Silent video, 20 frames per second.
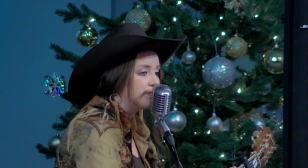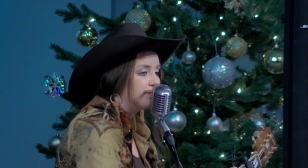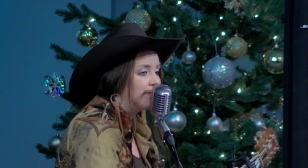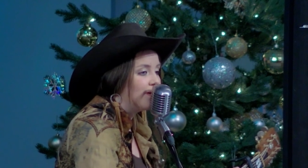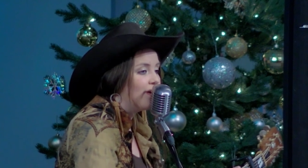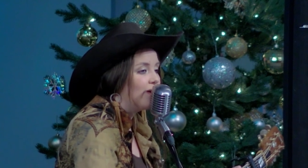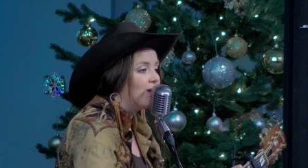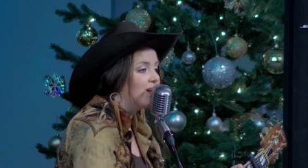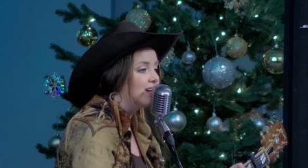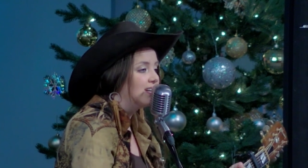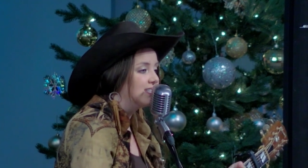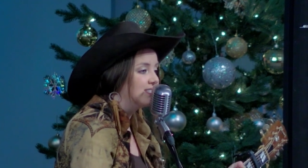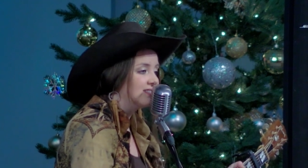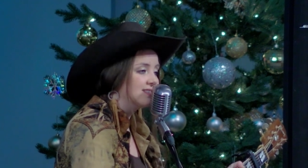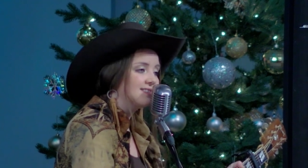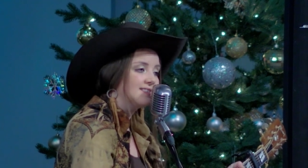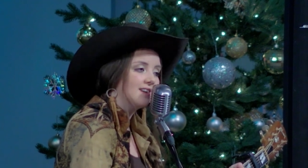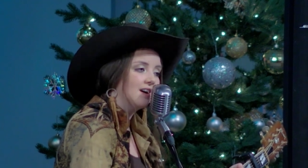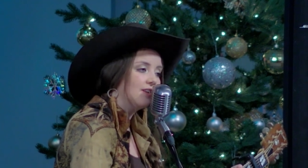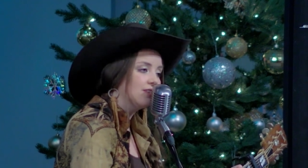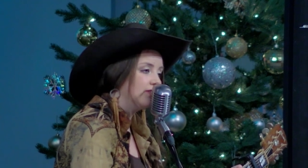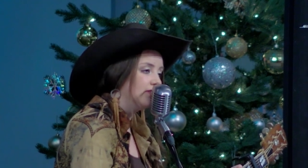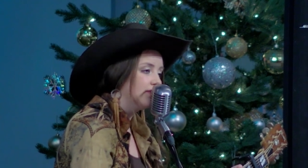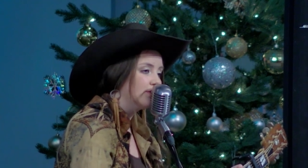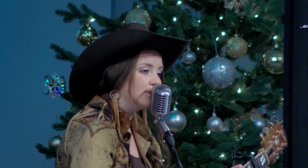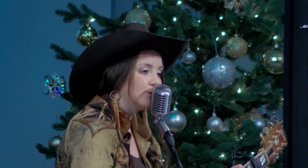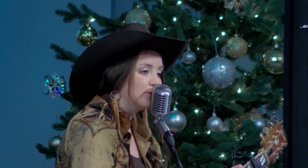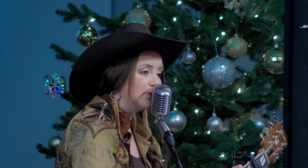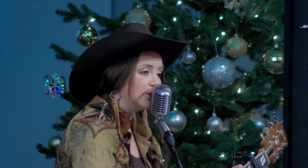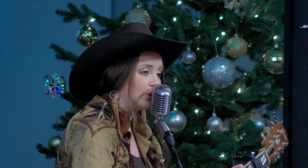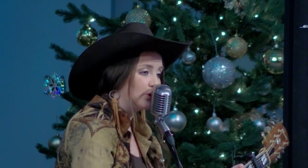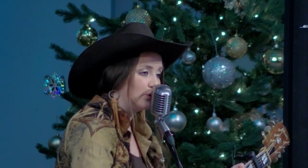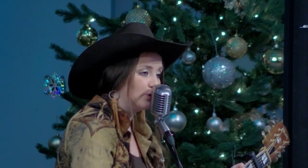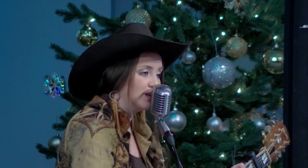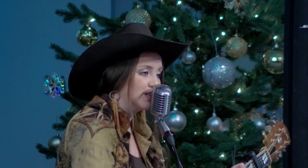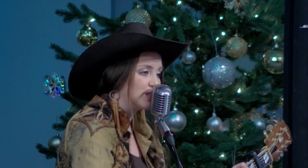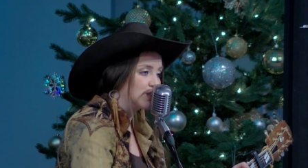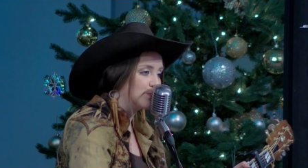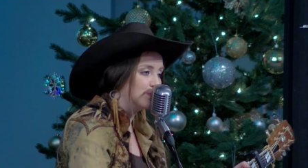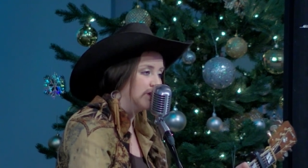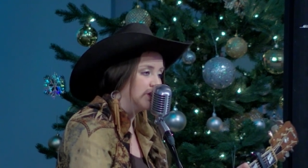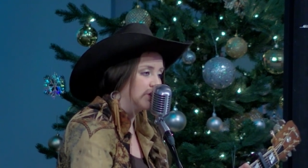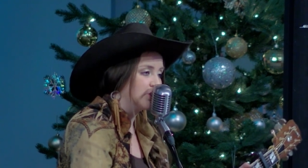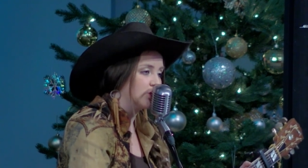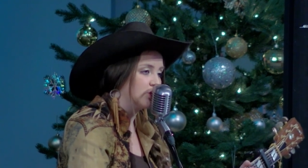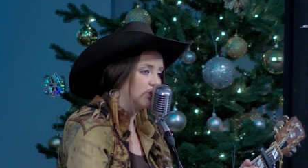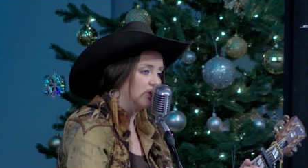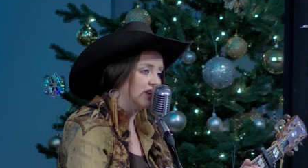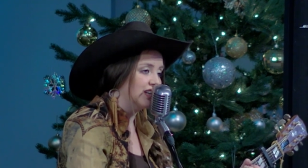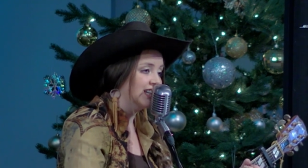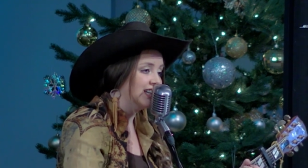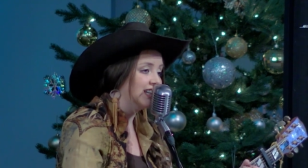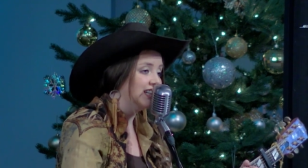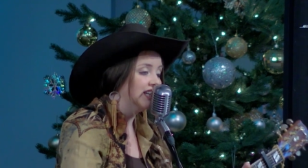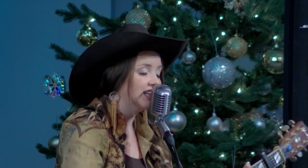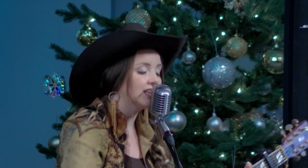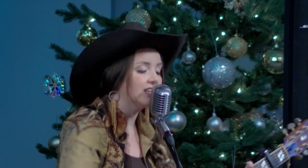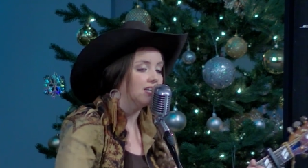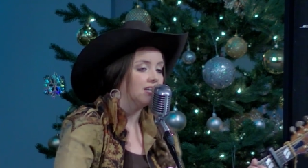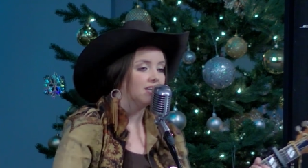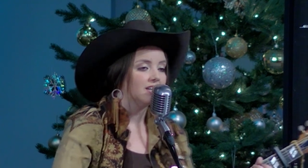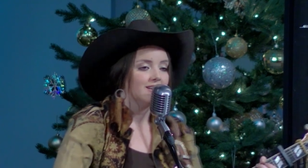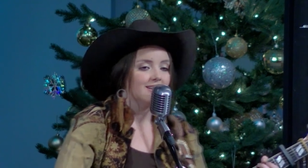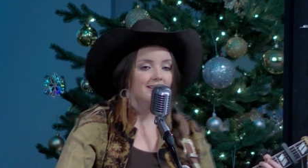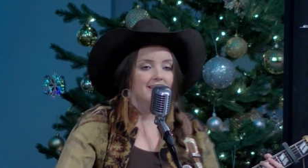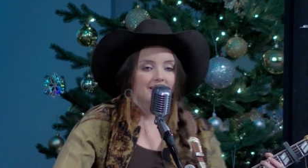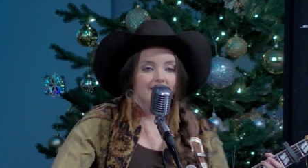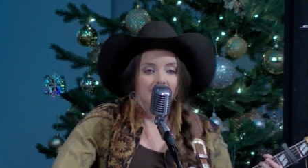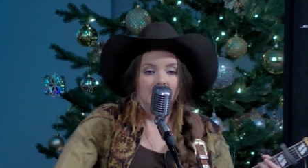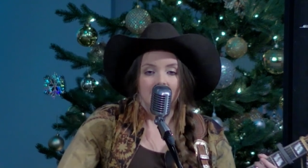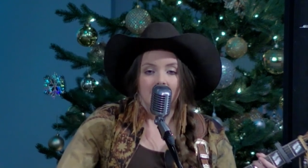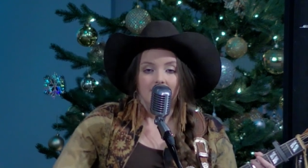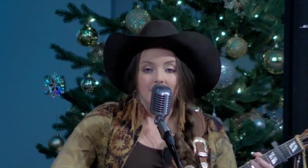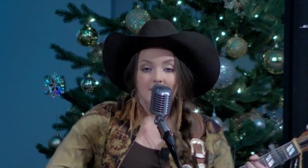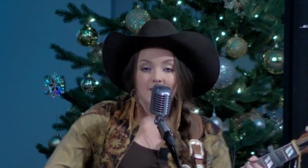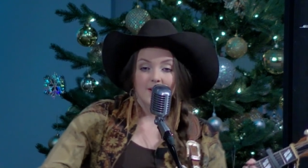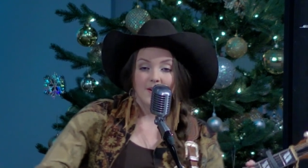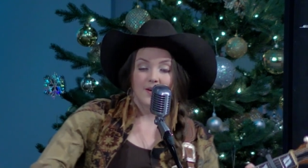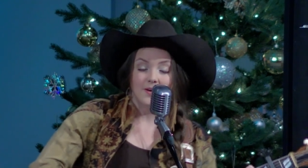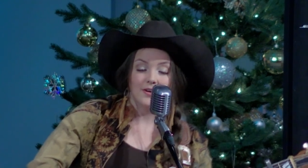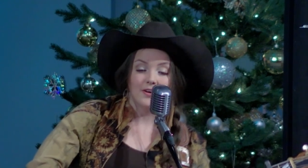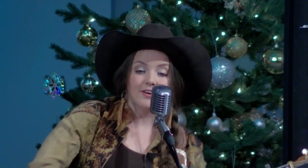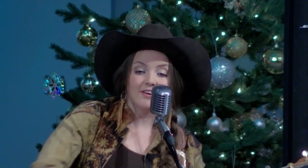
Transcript: and boys under the Christmas tree. Well,